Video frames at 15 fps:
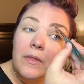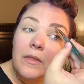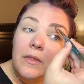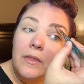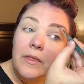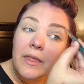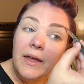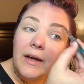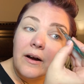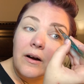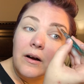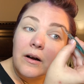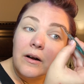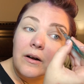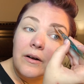they
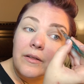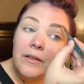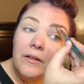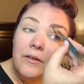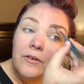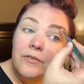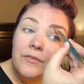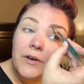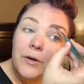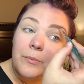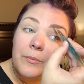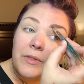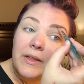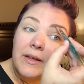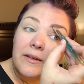are the little
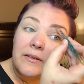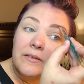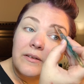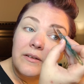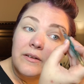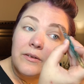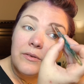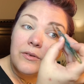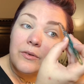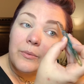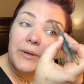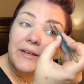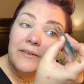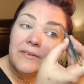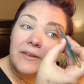foam things and you
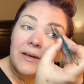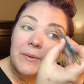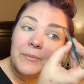squeeze them.